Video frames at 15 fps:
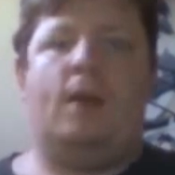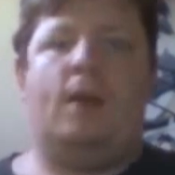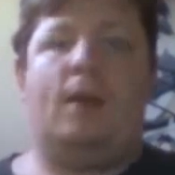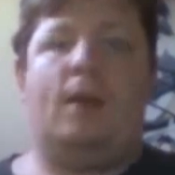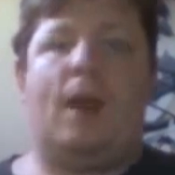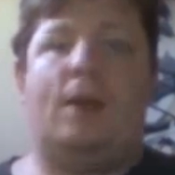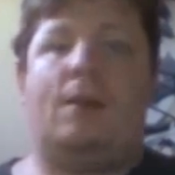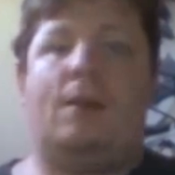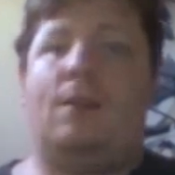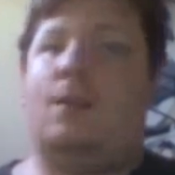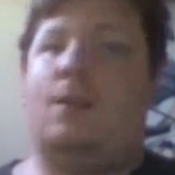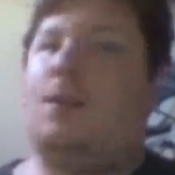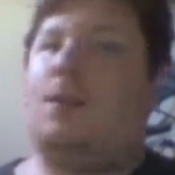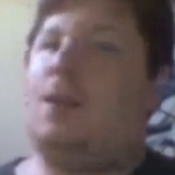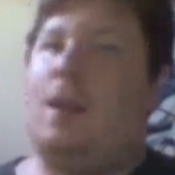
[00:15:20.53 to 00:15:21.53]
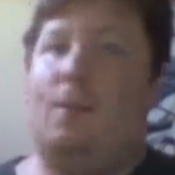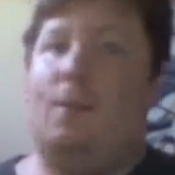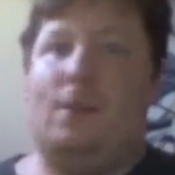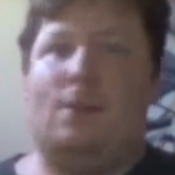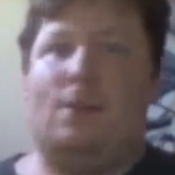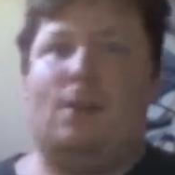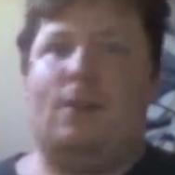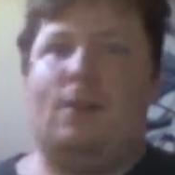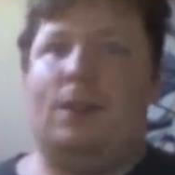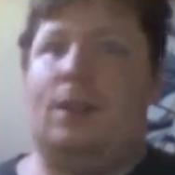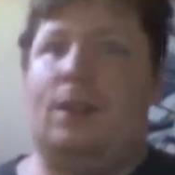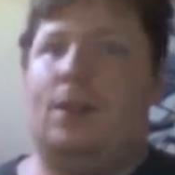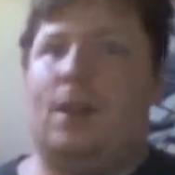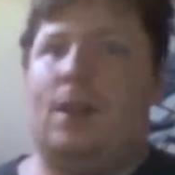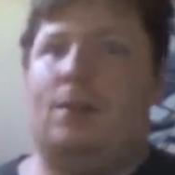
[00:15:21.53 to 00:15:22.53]
it was an
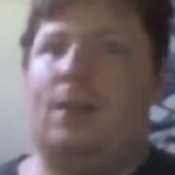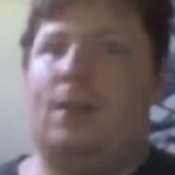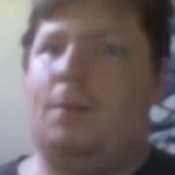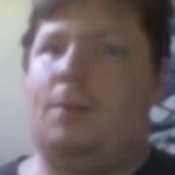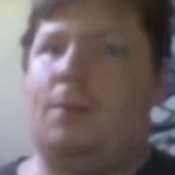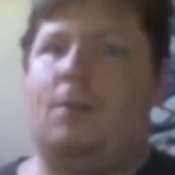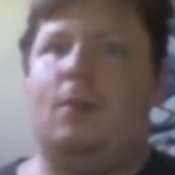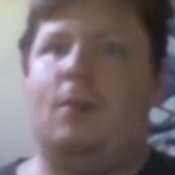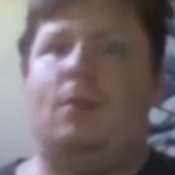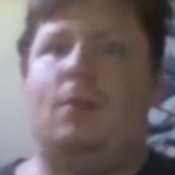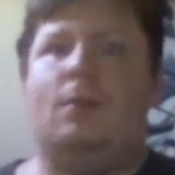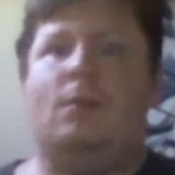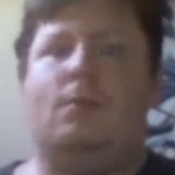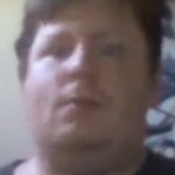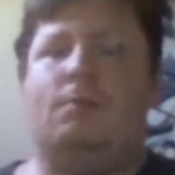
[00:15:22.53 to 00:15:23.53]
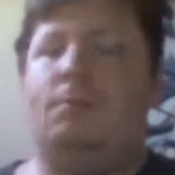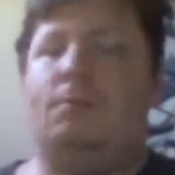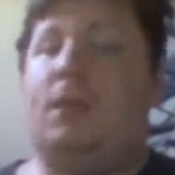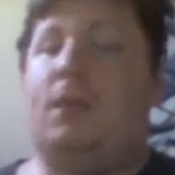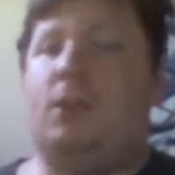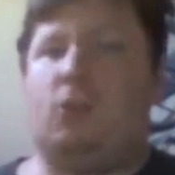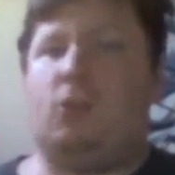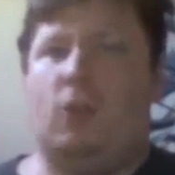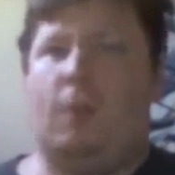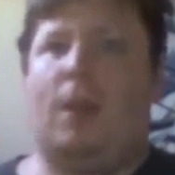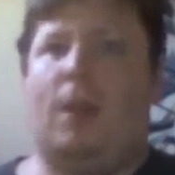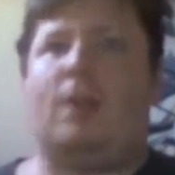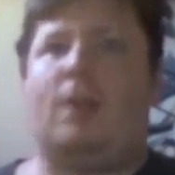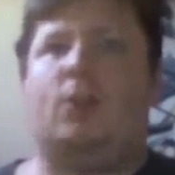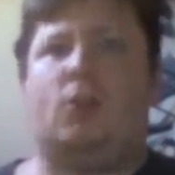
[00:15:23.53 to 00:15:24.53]
intense episode. Me
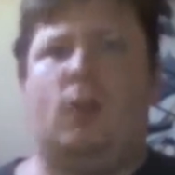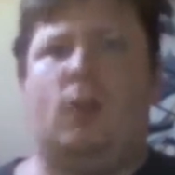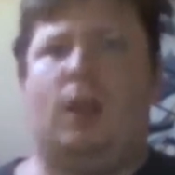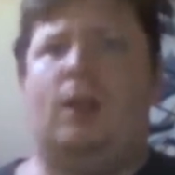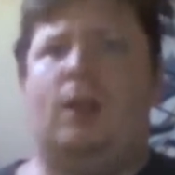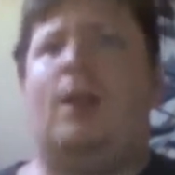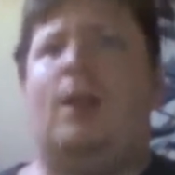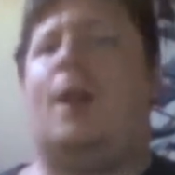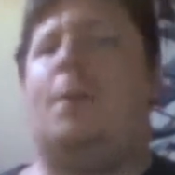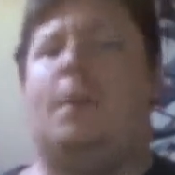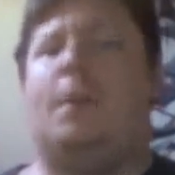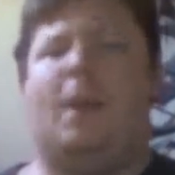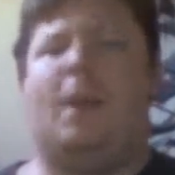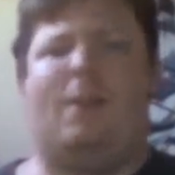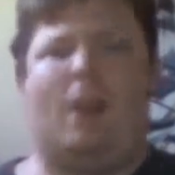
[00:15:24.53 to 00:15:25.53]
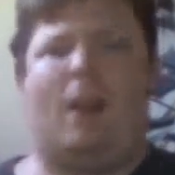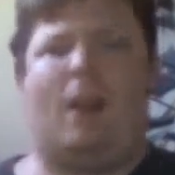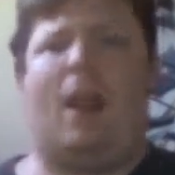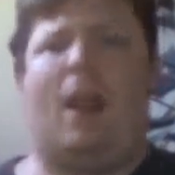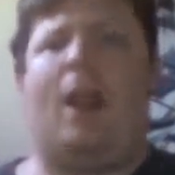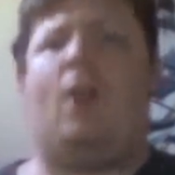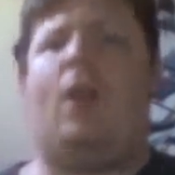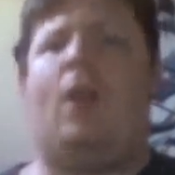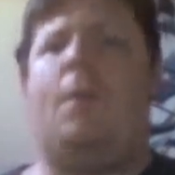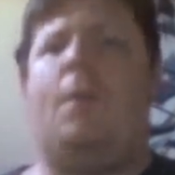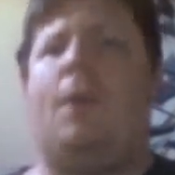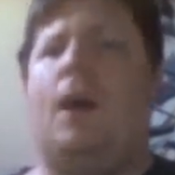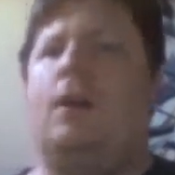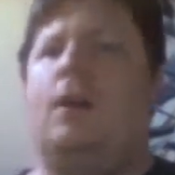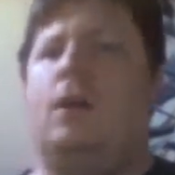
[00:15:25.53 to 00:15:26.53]
screaming at the screen a lot, me being very angry,
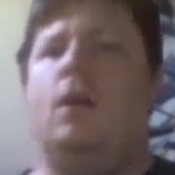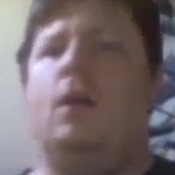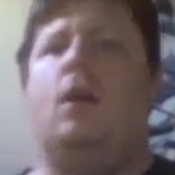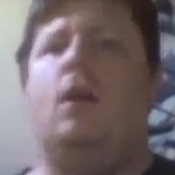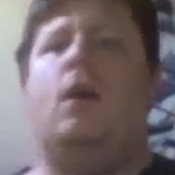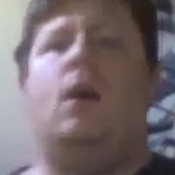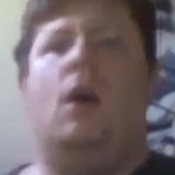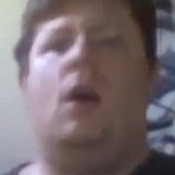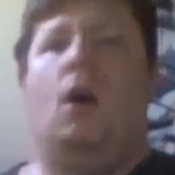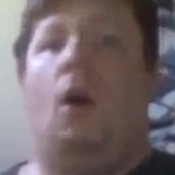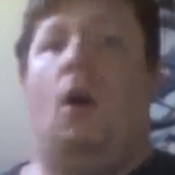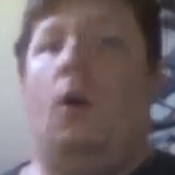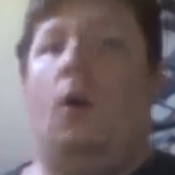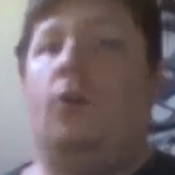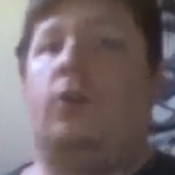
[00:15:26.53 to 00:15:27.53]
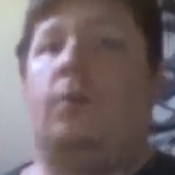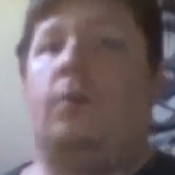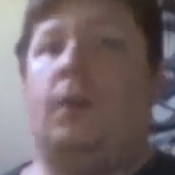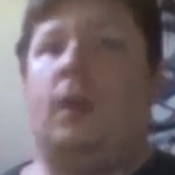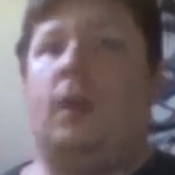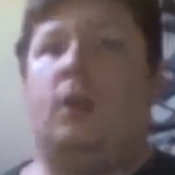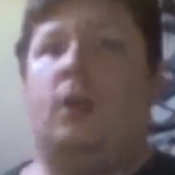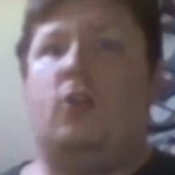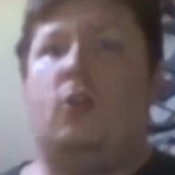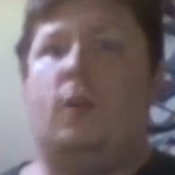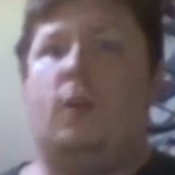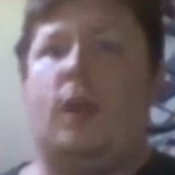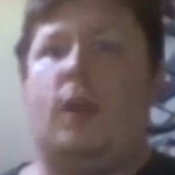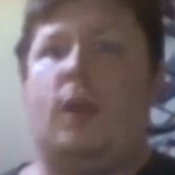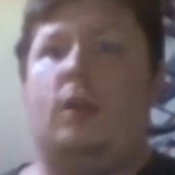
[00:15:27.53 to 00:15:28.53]
but wholesomely
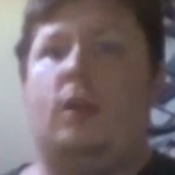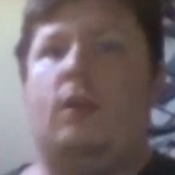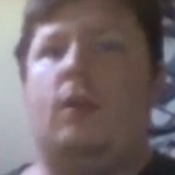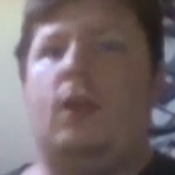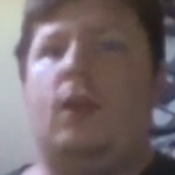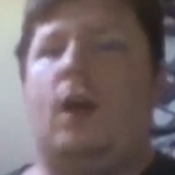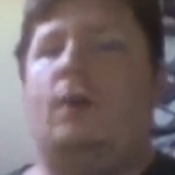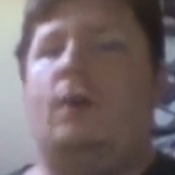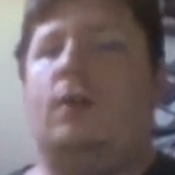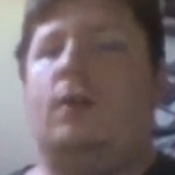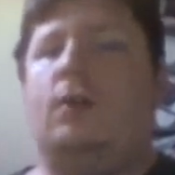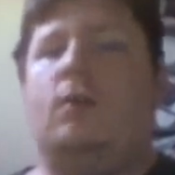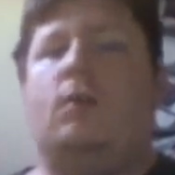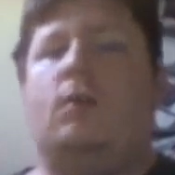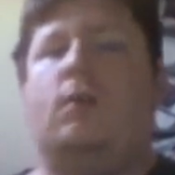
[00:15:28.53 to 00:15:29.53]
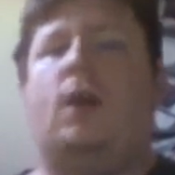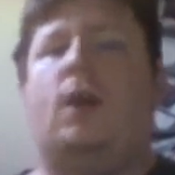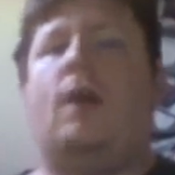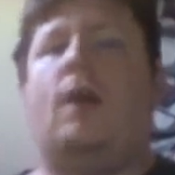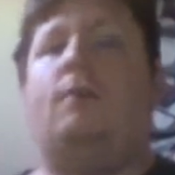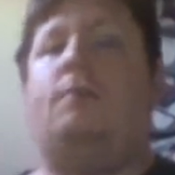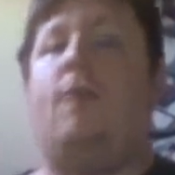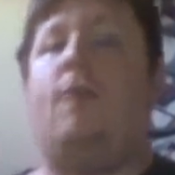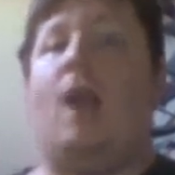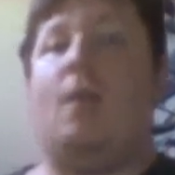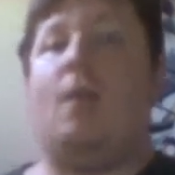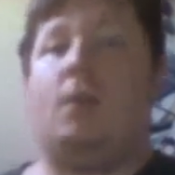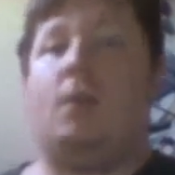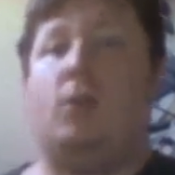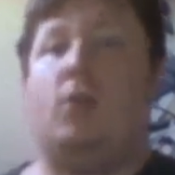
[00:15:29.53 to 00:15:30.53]
enjoying it. I very
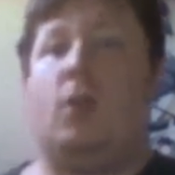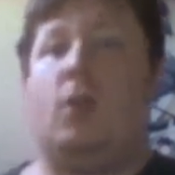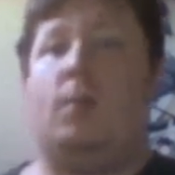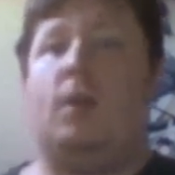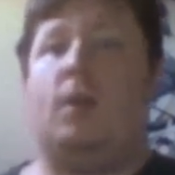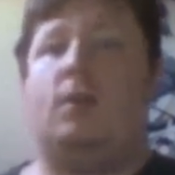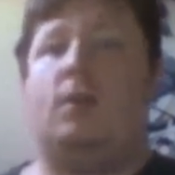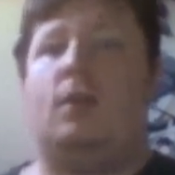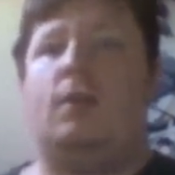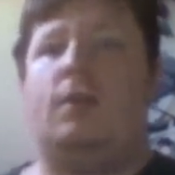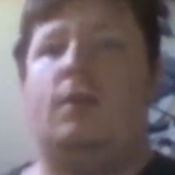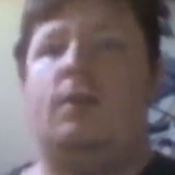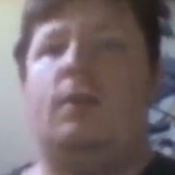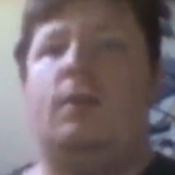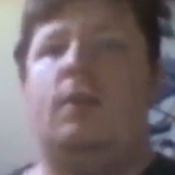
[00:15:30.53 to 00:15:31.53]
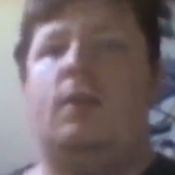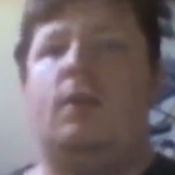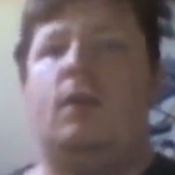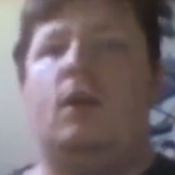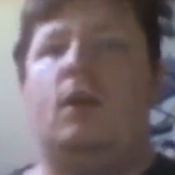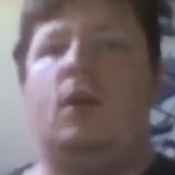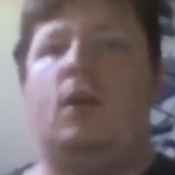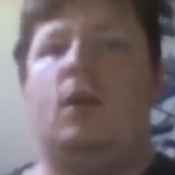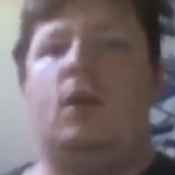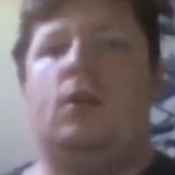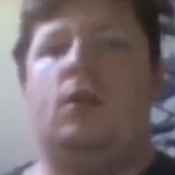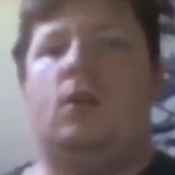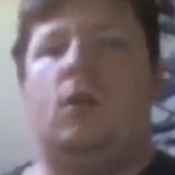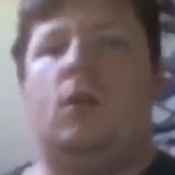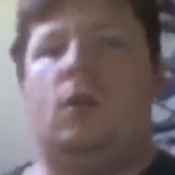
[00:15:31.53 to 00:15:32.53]
much enjoyed myself.
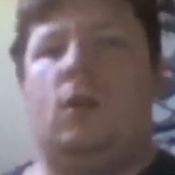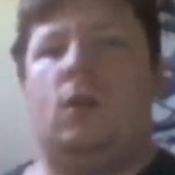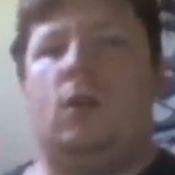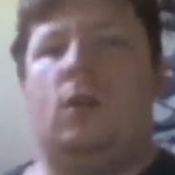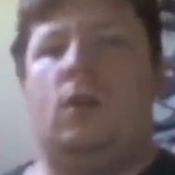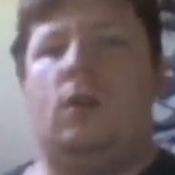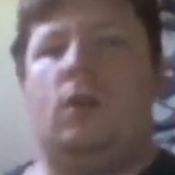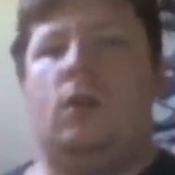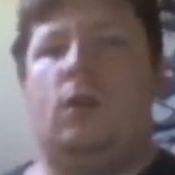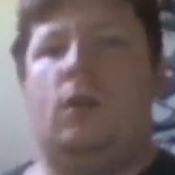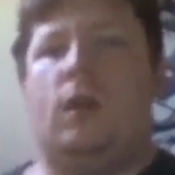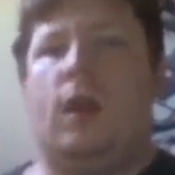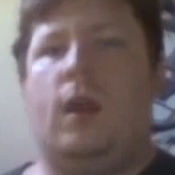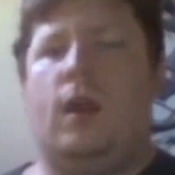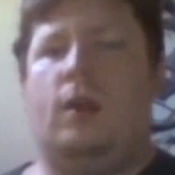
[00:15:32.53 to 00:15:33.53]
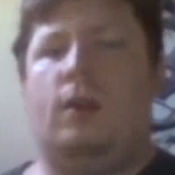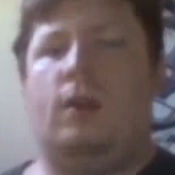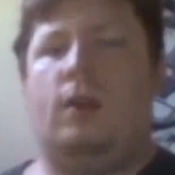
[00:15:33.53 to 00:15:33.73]
So, yeah.